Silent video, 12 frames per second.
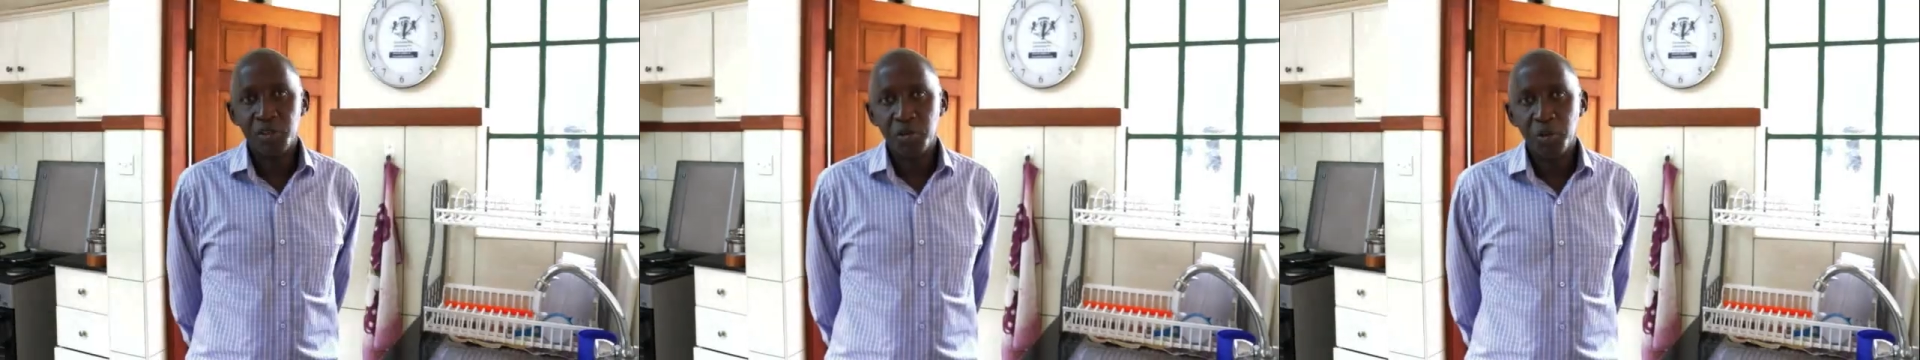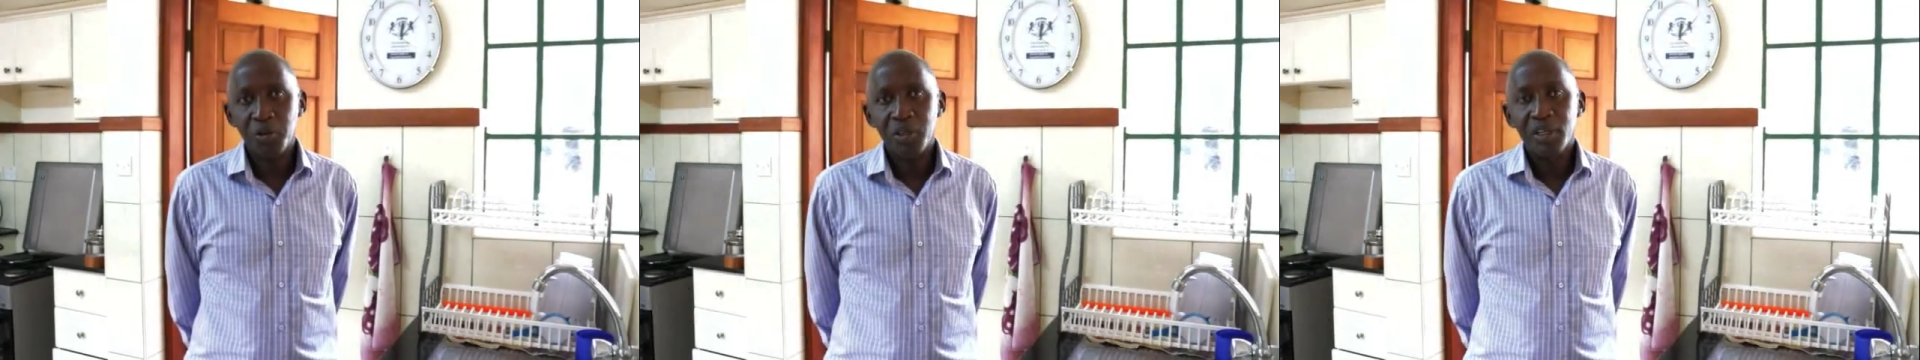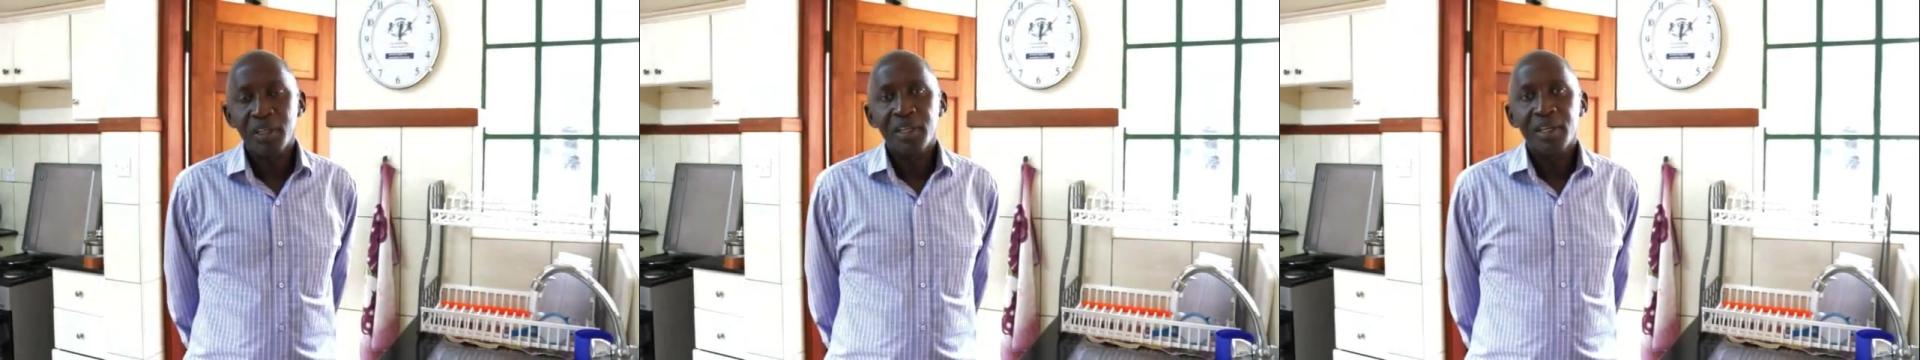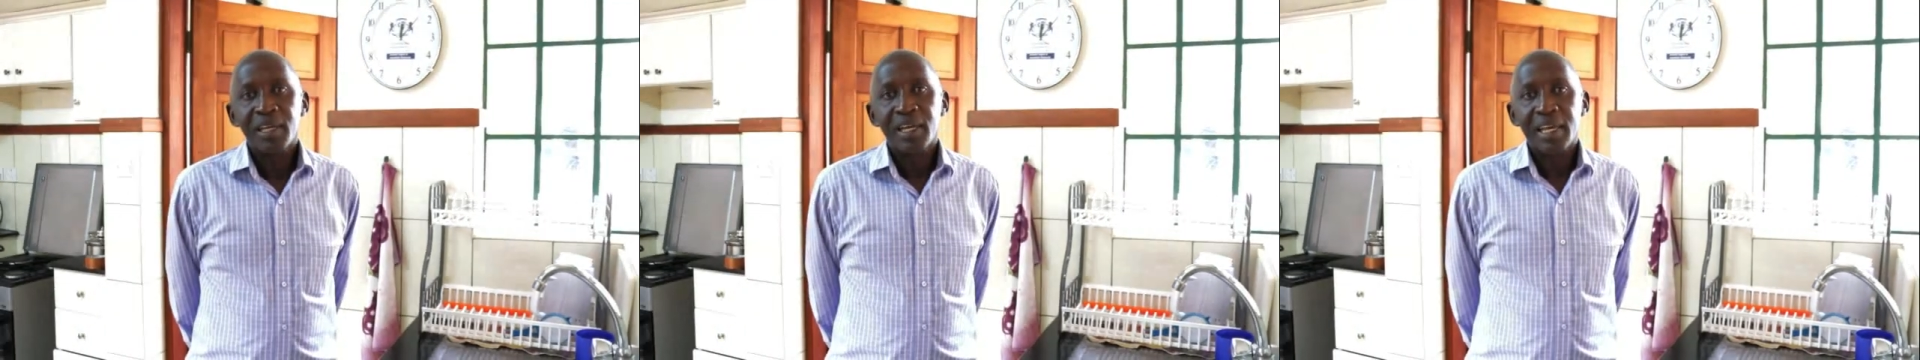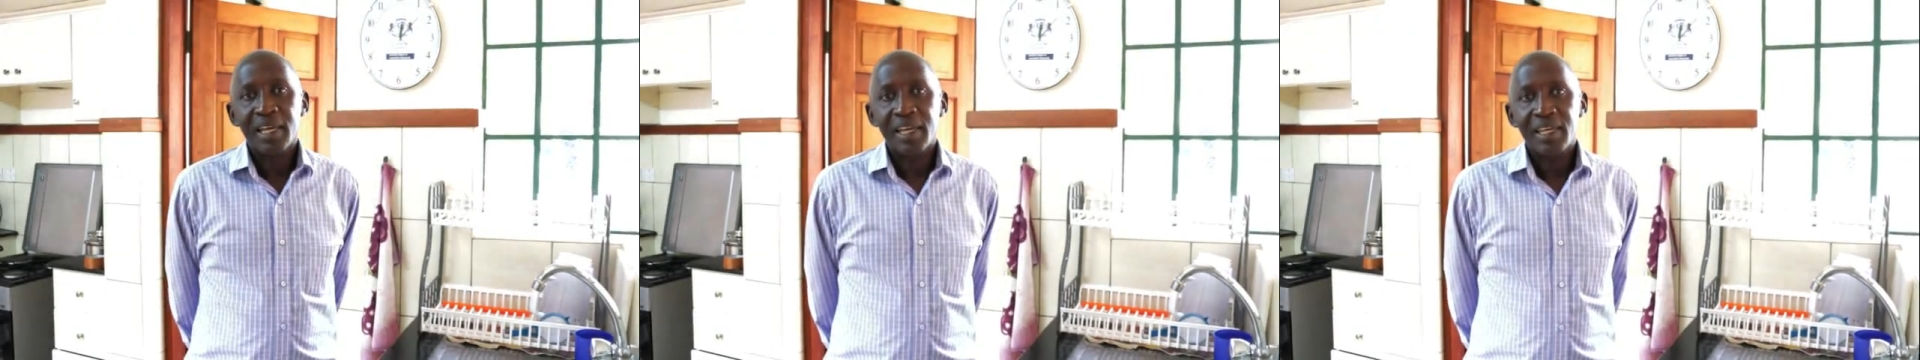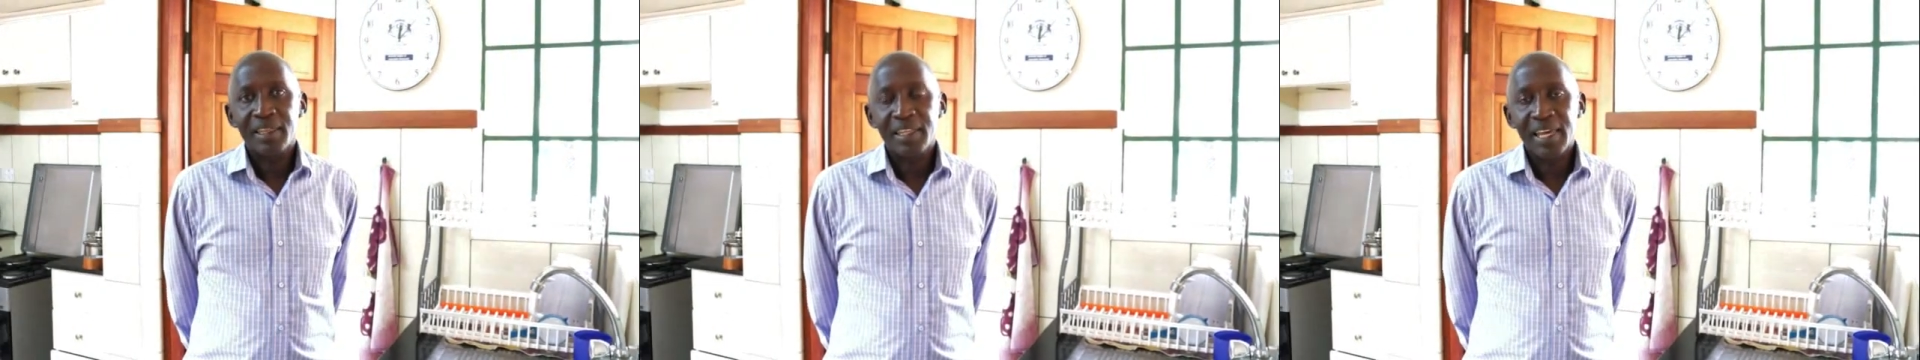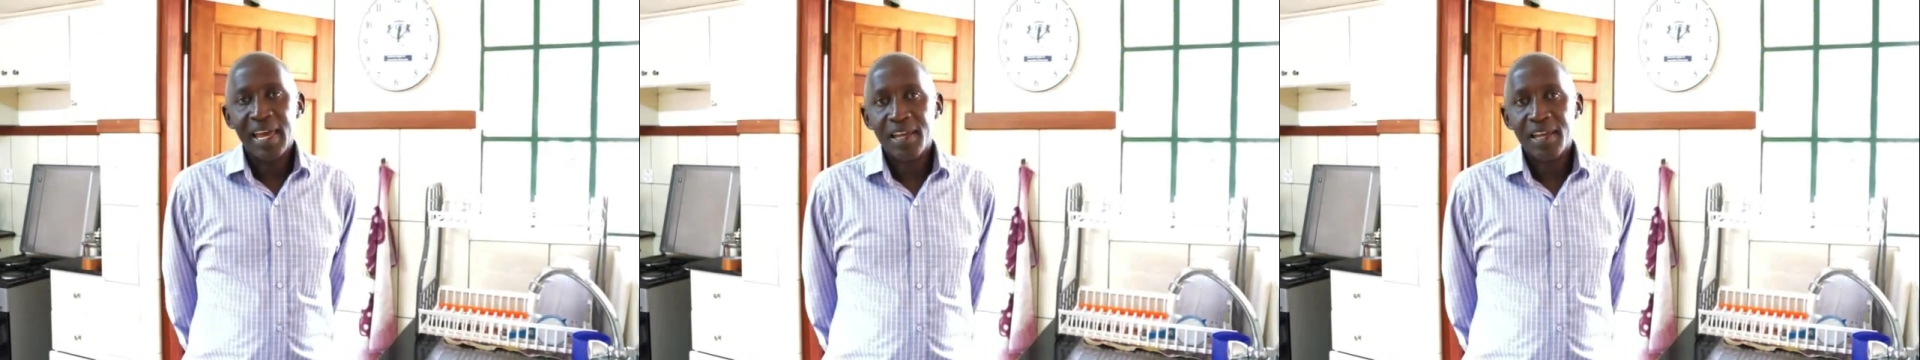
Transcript: issue. In the